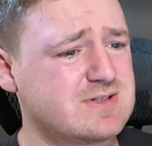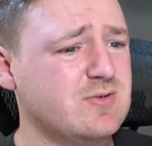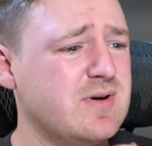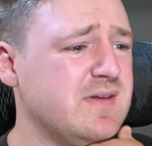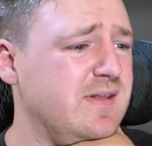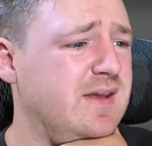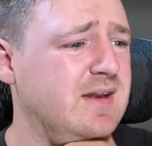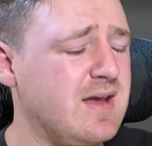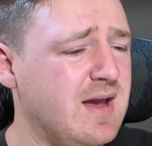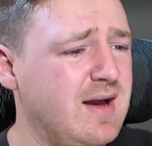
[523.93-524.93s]
Do I think they
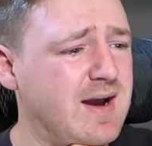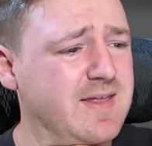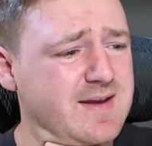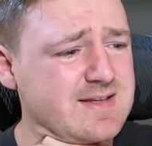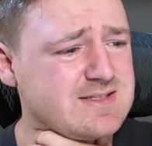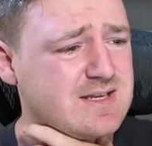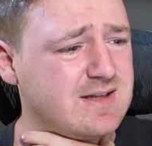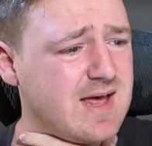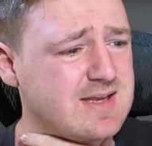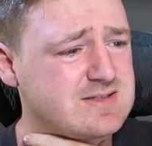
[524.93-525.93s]
can? I think I said
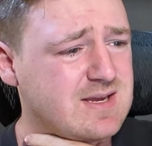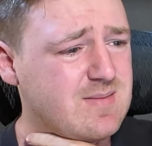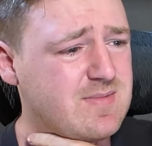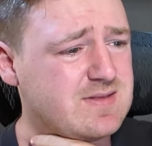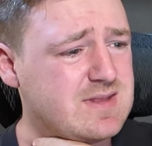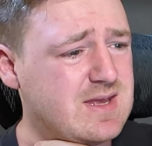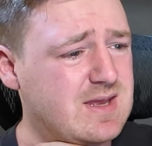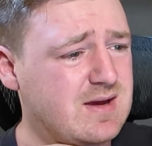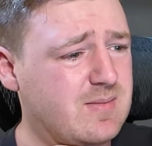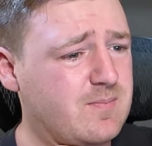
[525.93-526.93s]
last time that
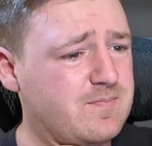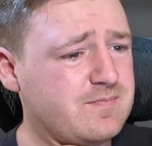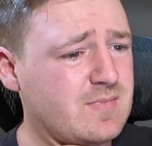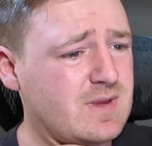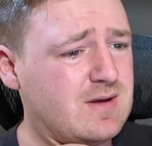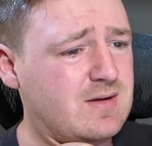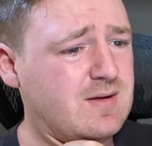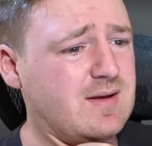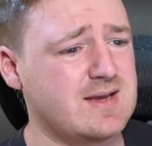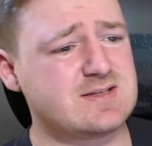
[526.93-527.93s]
they I
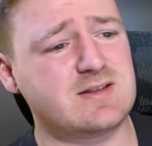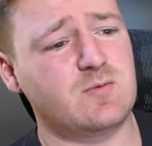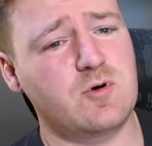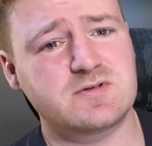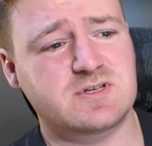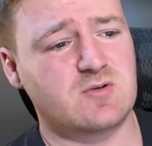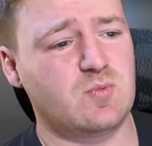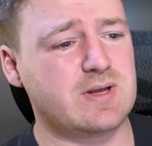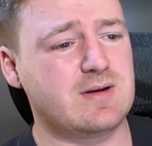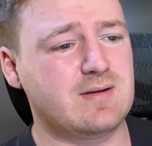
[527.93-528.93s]
said the Warriors could
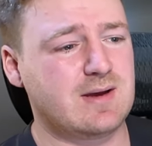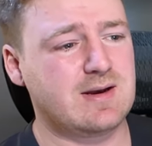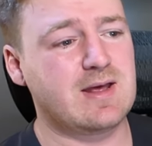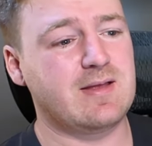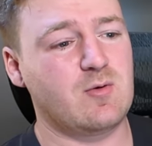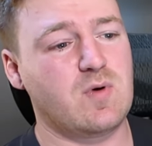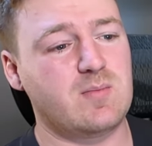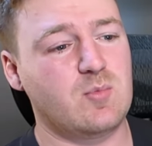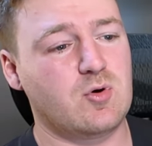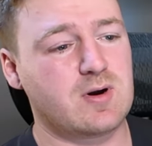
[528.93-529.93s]
win like
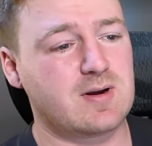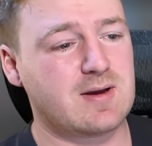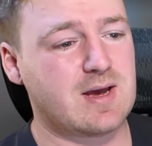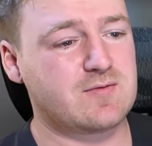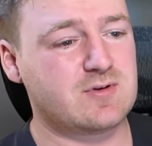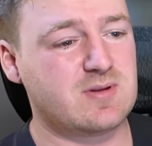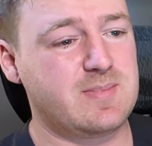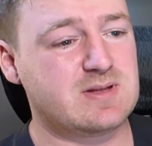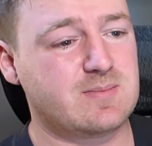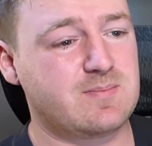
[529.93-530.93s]
one more after they
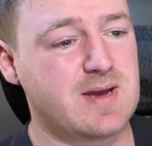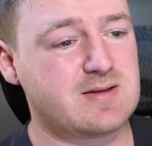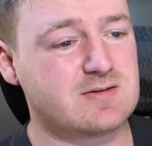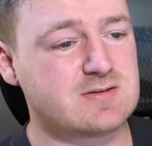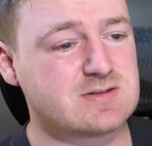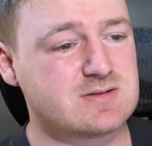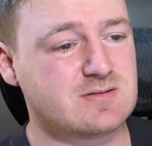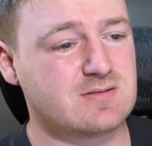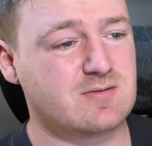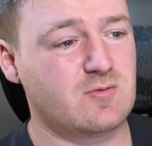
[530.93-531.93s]
beat the Panthers
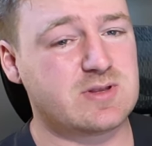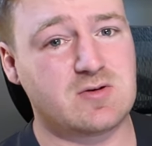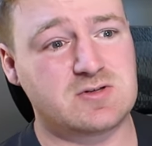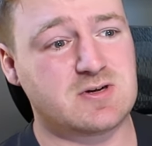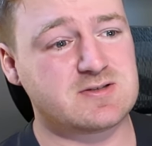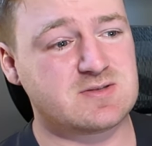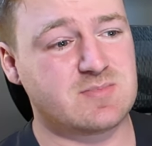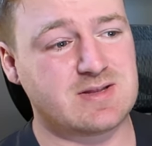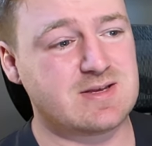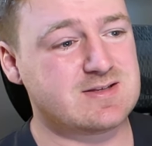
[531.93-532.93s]
without Johnson,
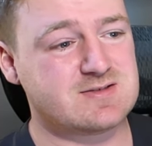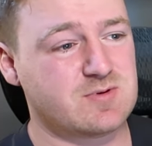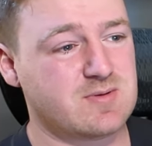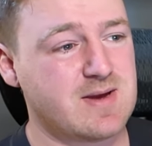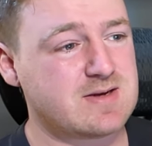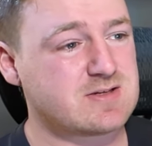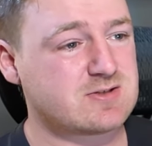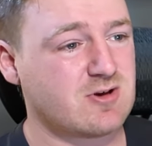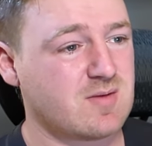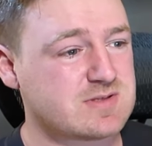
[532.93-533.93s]
but I think this is where the magic
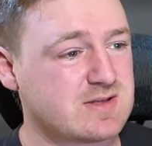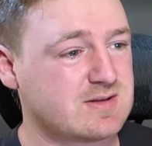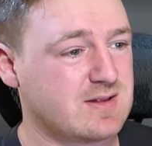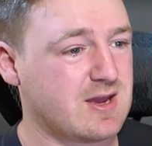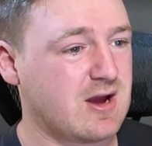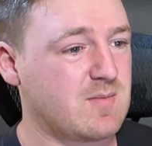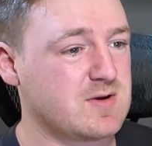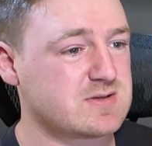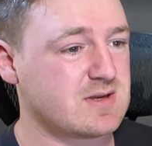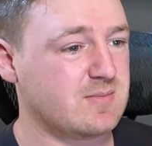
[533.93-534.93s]
stops. I think the
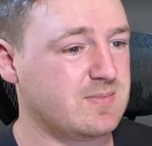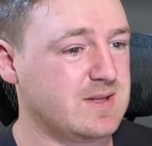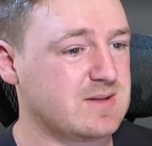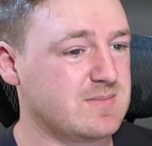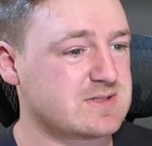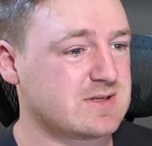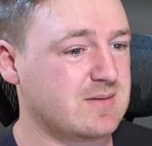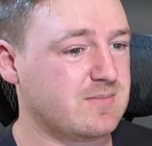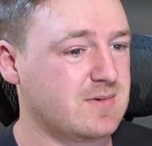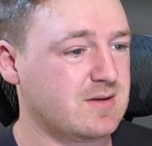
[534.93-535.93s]
Cowboys are gonna beat them this
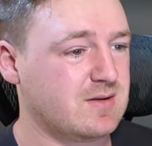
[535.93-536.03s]
time.